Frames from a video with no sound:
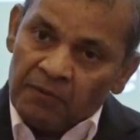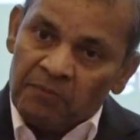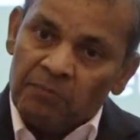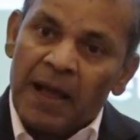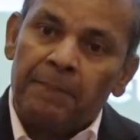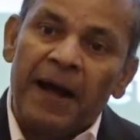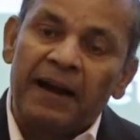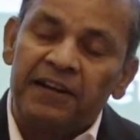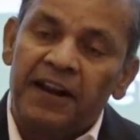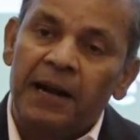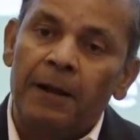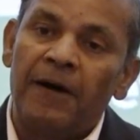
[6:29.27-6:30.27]
My
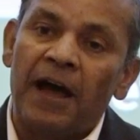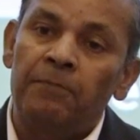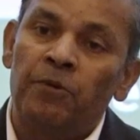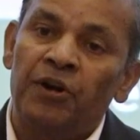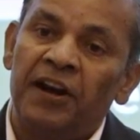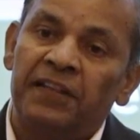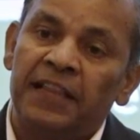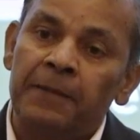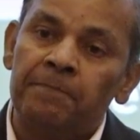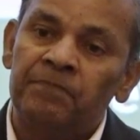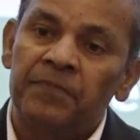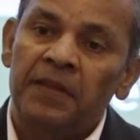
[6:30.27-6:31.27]
partner have onboarded
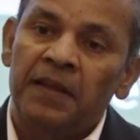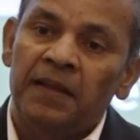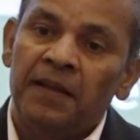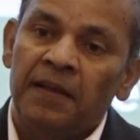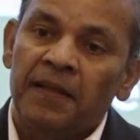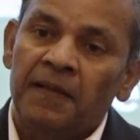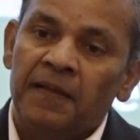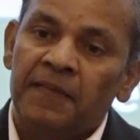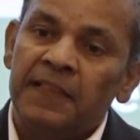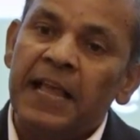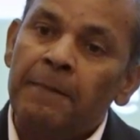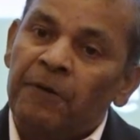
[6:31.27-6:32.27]
them.
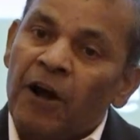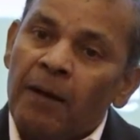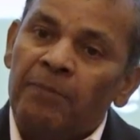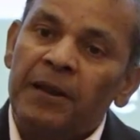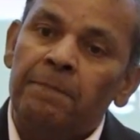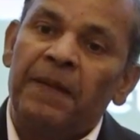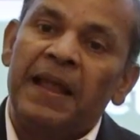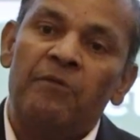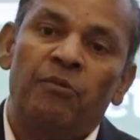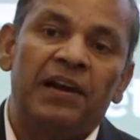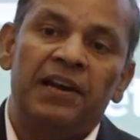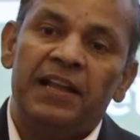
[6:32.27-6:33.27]
They probably pay
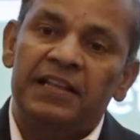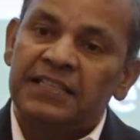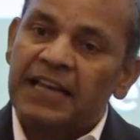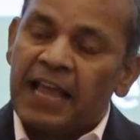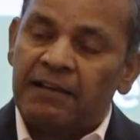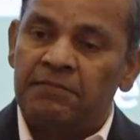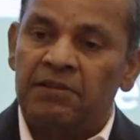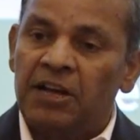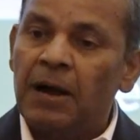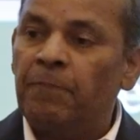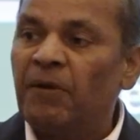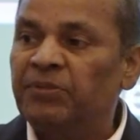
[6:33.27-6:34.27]
only is like a
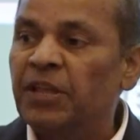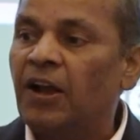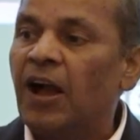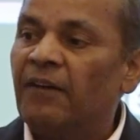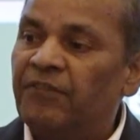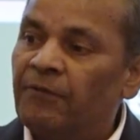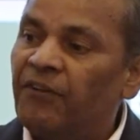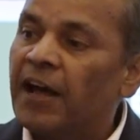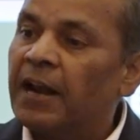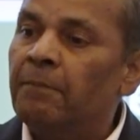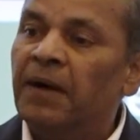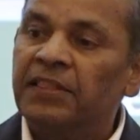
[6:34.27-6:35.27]
cup of the coffee for
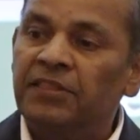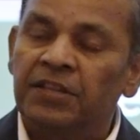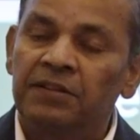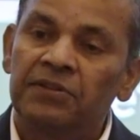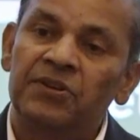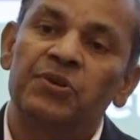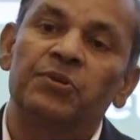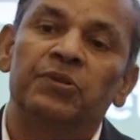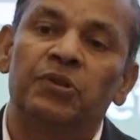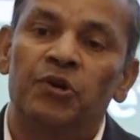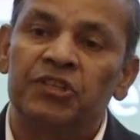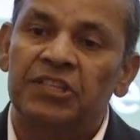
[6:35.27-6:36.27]
a month to
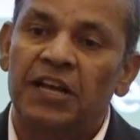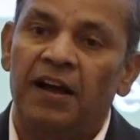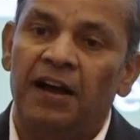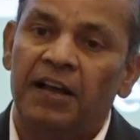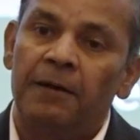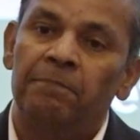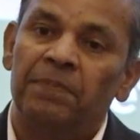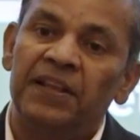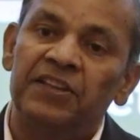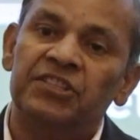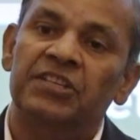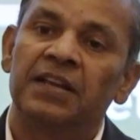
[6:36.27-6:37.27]
those
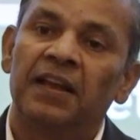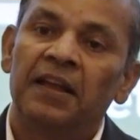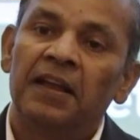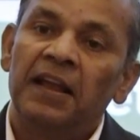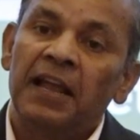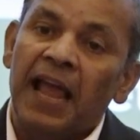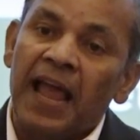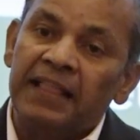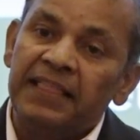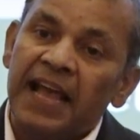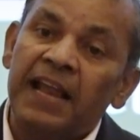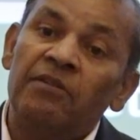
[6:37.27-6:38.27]
companies.
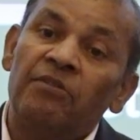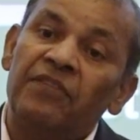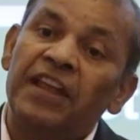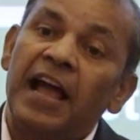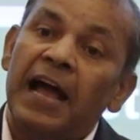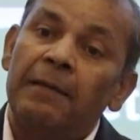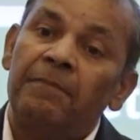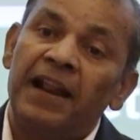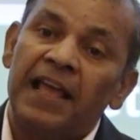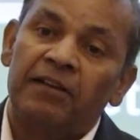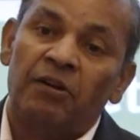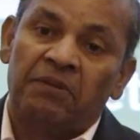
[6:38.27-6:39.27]
And then we have
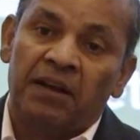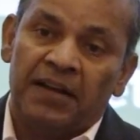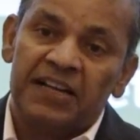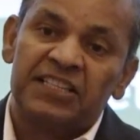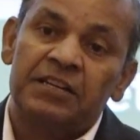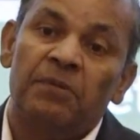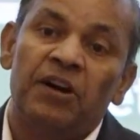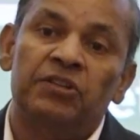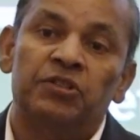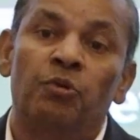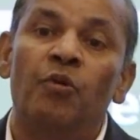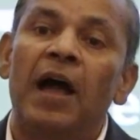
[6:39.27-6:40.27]
like
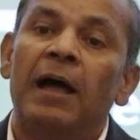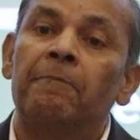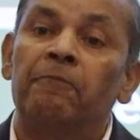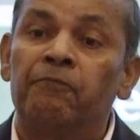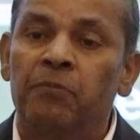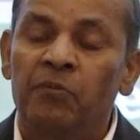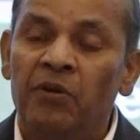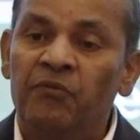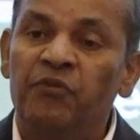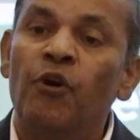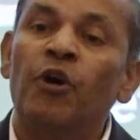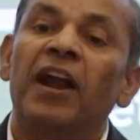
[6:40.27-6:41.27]
customers who have
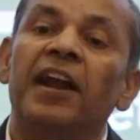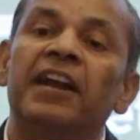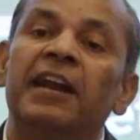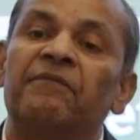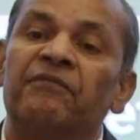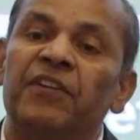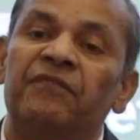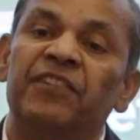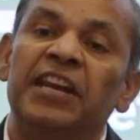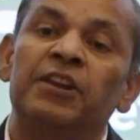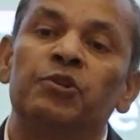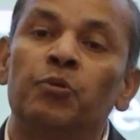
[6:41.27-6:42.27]

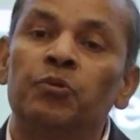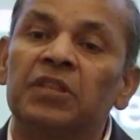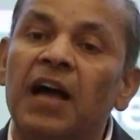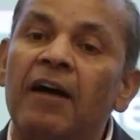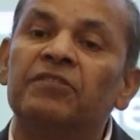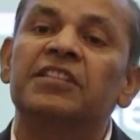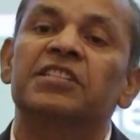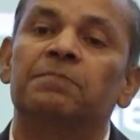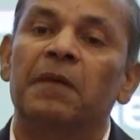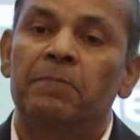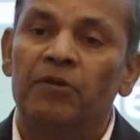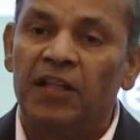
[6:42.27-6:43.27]
452,000
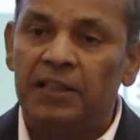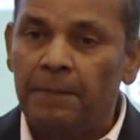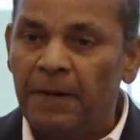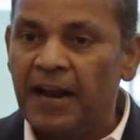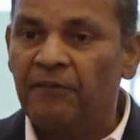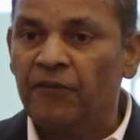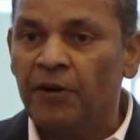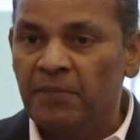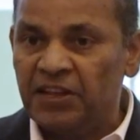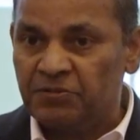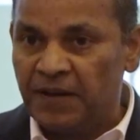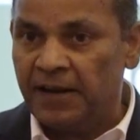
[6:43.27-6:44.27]
people on the platform
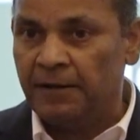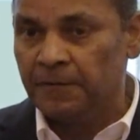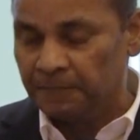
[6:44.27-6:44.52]
as well.